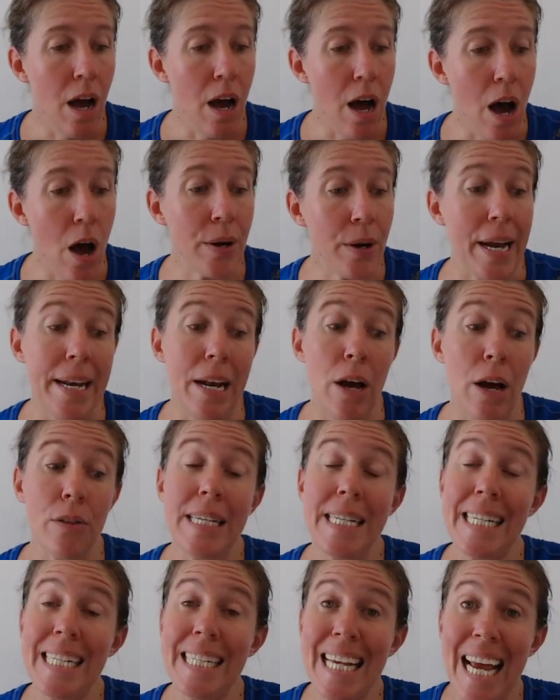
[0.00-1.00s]
Okay, now the
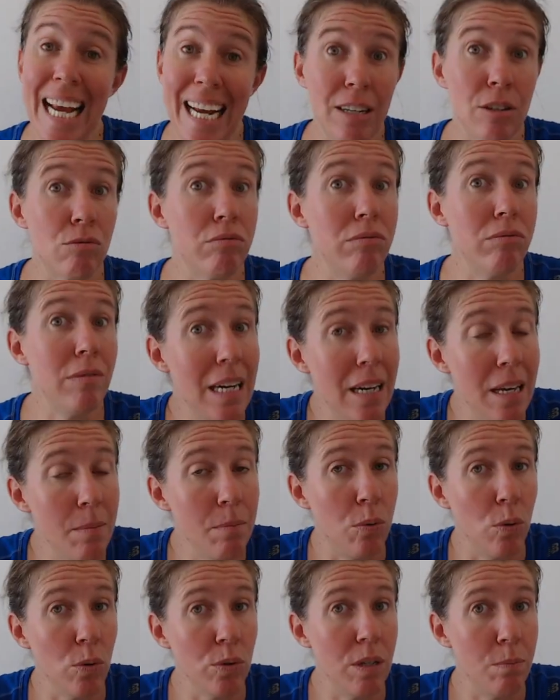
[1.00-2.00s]
second really
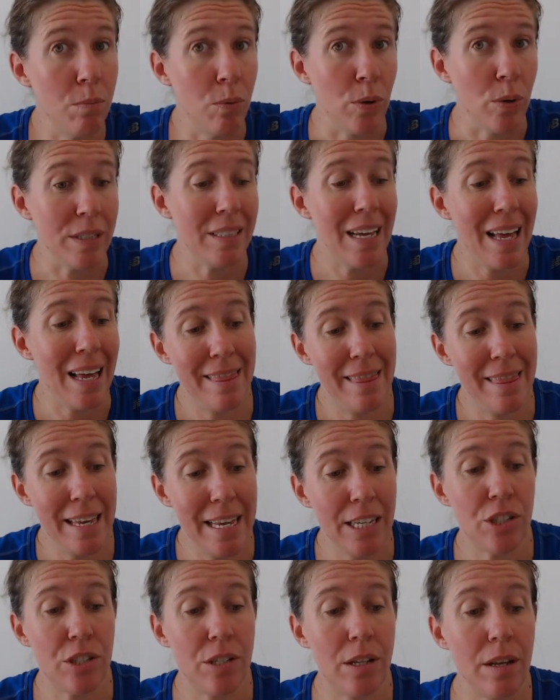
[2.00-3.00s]
important point, and
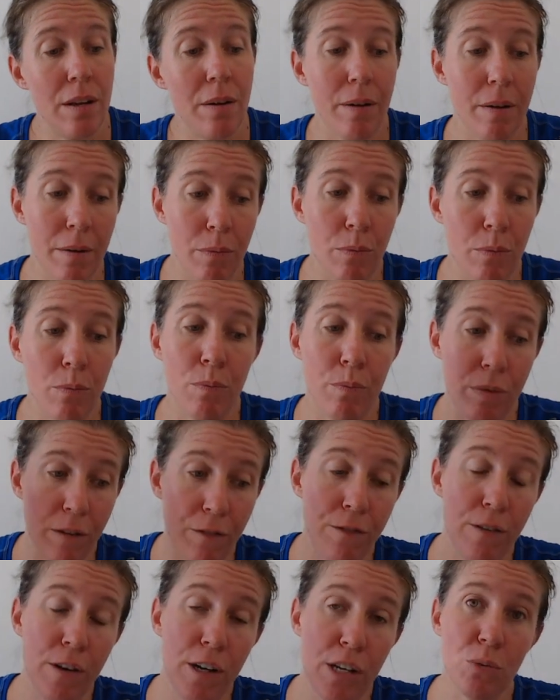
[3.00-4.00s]
these the
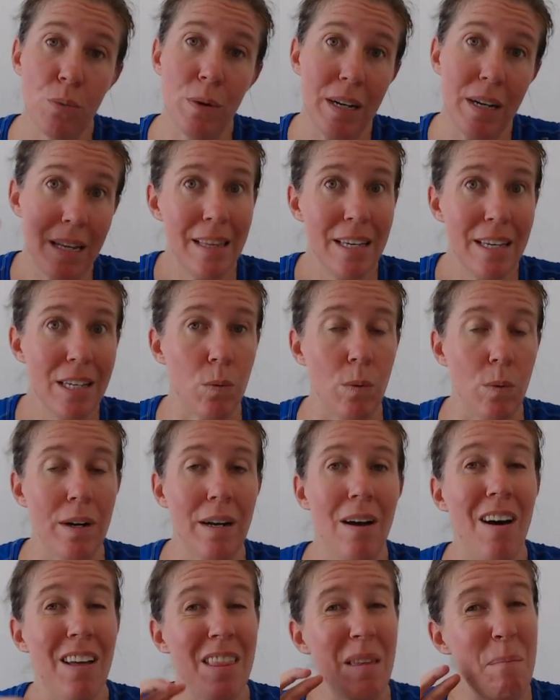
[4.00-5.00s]
first one and this
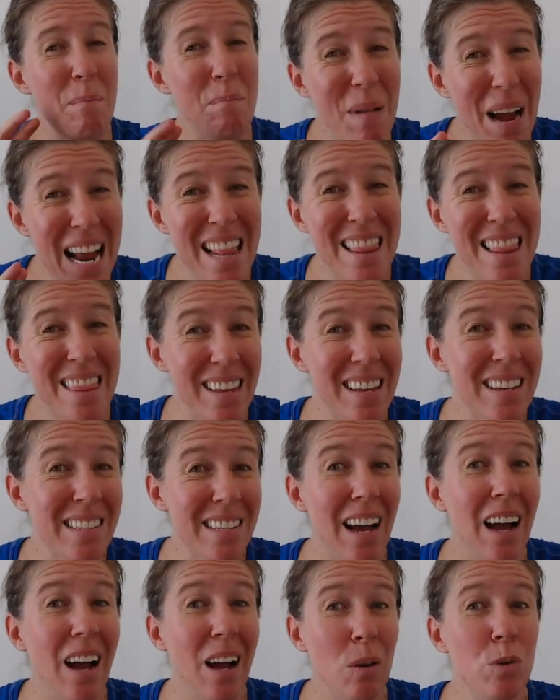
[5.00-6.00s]
one are the main things
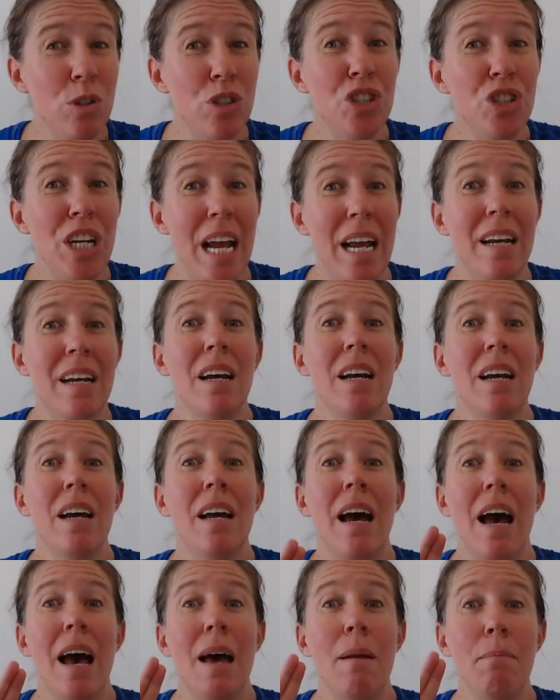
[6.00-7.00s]
I would check
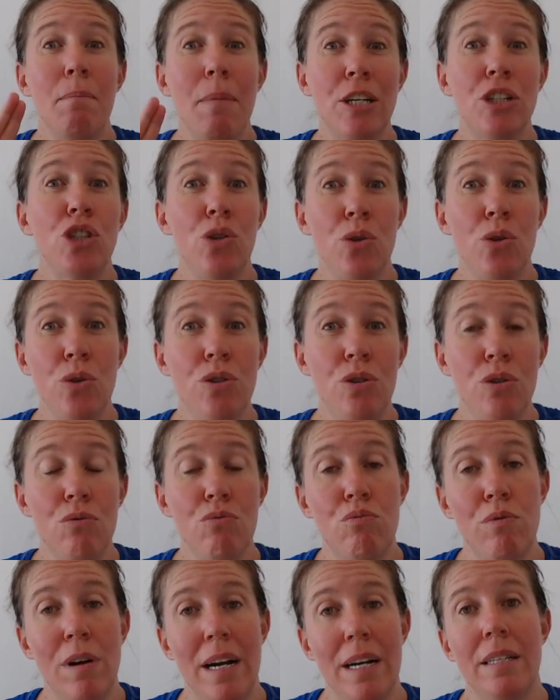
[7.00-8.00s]
and make sure you do
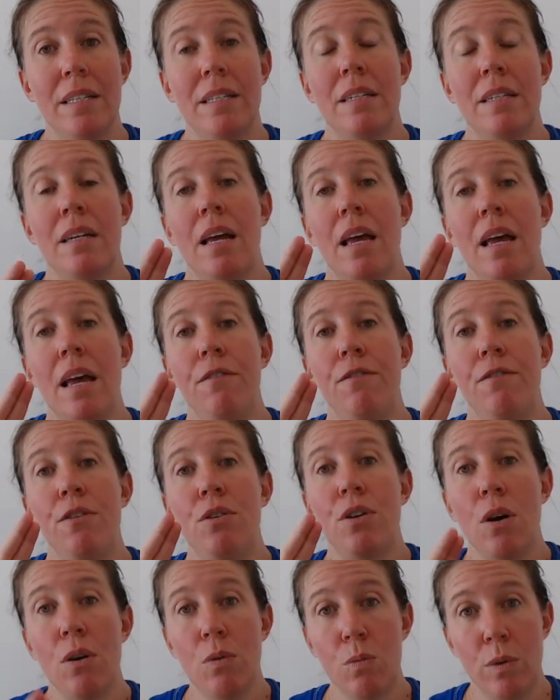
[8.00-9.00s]
right if you
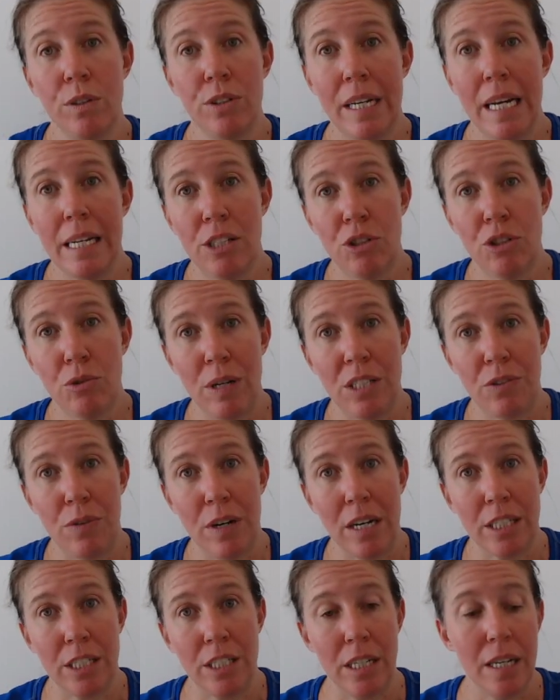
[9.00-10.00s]
don't want to get a stress
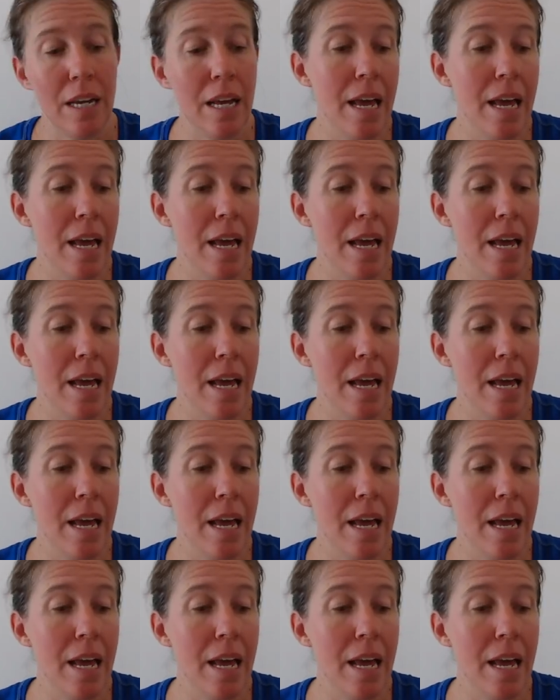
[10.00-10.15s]
fracture.